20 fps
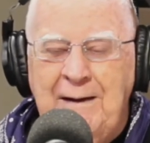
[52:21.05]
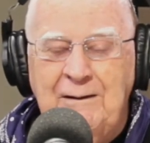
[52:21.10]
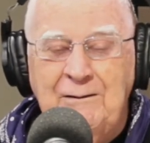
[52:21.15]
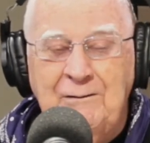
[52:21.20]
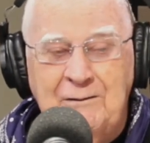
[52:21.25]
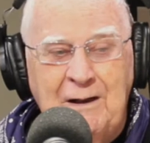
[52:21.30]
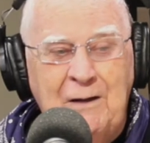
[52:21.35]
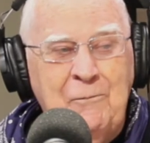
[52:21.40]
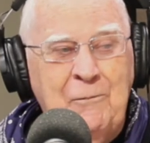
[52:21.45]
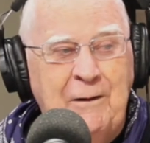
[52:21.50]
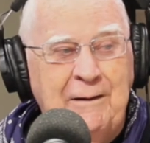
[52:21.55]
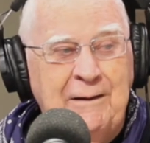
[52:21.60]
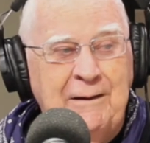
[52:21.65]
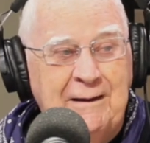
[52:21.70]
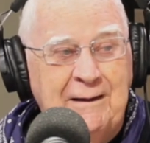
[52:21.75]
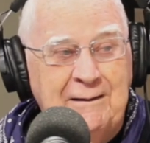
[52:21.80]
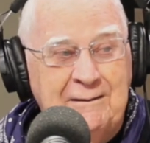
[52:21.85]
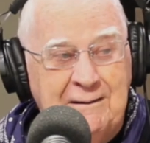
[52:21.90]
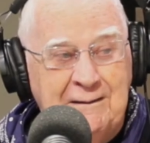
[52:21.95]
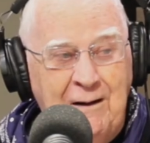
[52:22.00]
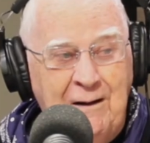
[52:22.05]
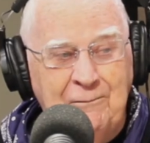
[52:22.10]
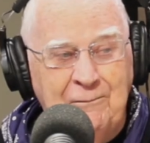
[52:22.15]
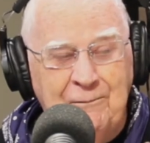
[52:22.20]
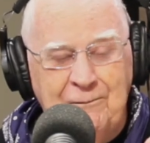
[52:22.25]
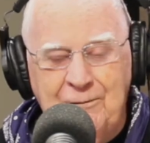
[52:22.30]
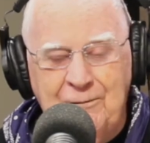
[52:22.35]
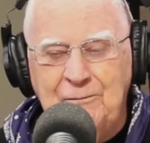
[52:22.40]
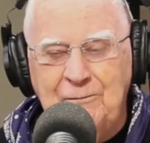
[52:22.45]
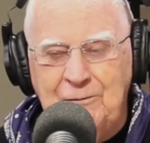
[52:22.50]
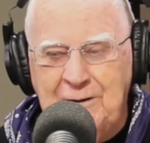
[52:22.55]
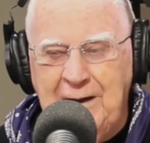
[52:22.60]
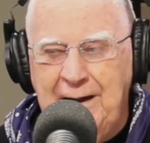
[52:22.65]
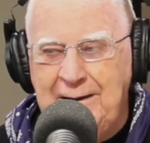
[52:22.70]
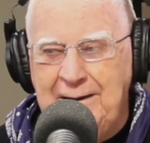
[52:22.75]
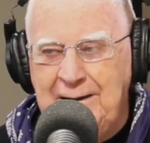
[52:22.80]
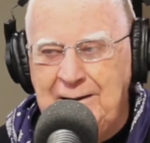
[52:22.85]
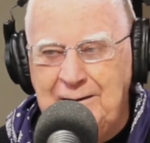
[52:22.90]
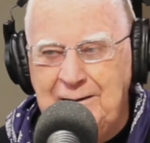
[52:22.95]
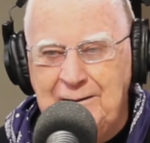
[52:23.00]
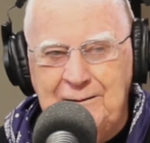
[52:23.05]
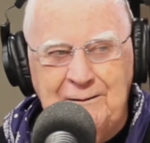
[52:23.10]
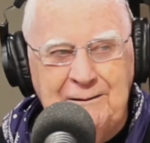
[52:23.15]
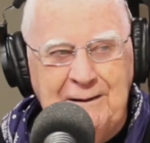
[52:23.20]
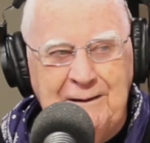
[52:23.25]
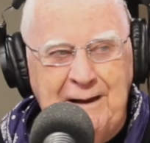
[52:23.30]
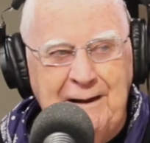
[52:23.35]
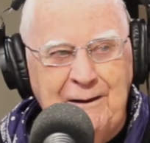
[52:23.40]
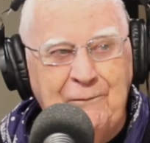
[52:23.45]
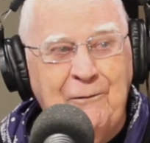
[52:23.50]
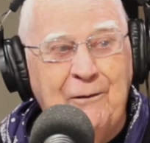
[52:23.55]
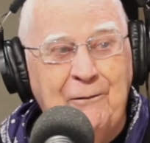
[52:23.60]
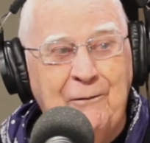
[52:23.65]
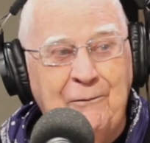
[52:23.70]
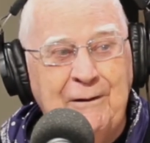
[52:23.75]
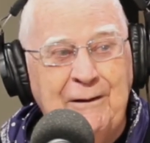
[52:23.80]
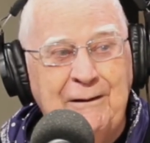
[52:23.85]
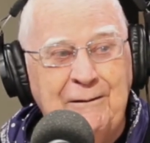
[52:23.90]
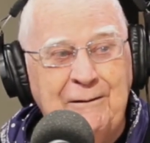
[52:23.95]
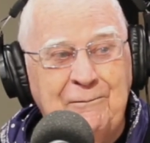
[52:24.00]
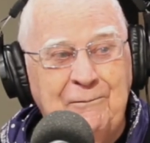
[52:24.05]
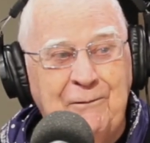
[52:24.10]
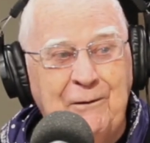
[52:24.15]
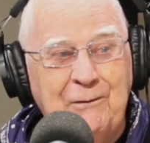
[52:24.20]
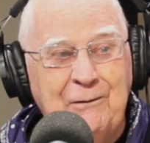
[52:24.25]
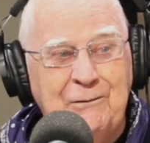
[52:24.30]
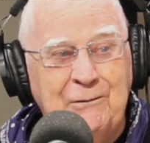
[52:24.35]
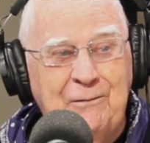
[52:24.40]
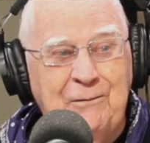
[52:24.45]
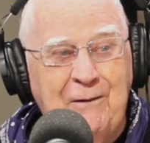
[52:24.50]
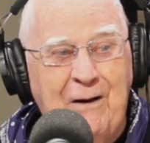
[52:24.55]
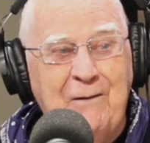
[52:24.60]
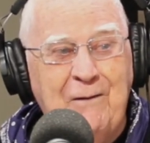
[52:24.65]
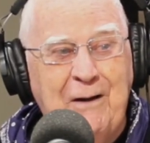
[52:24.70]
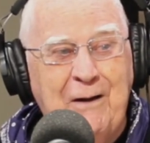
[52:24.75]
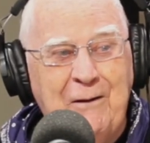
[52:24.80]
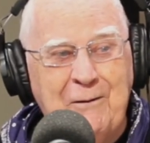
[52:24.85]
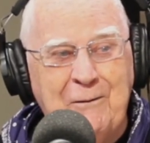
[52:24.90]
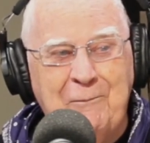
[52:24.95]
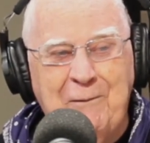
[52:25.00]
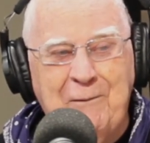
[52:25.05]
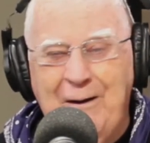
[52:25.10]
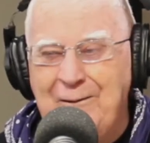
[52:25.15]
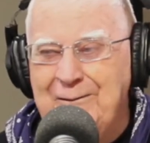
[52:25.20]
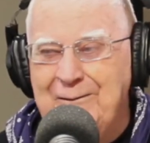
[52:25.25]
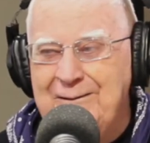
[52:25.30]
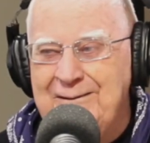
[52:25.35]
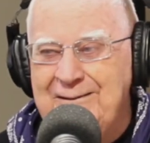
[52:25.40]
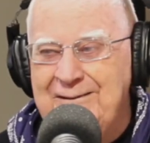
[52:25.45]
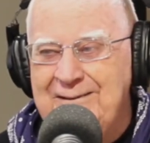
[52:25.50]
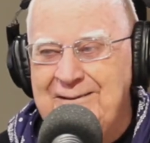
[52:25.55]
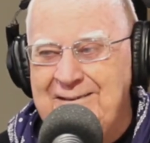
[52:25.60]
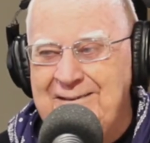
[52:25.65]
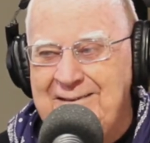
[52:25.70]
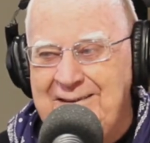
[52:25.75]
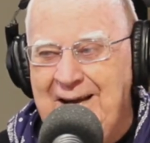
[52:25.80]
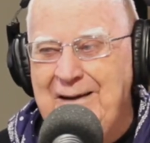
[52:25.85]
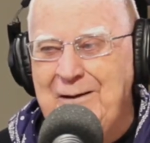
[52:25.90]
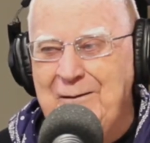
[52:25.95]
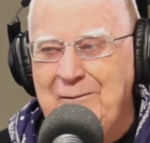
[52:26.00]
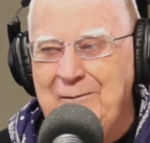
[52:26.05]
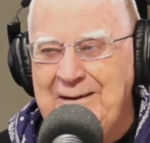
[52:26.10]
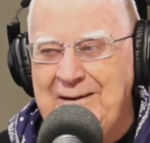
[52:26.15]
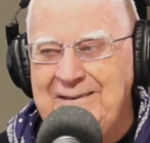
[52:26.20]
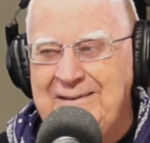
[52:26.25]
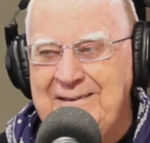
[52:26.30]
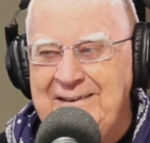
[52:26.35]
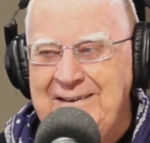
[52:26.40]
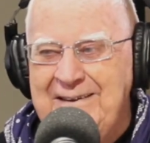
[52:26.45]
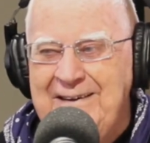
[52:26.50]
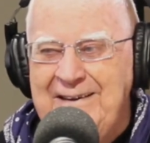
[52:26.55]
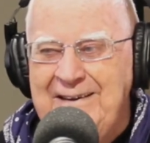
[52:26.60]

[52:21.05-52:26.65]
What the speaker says: and someone had come from China, and it's kind of where we first found out about Tiananmen,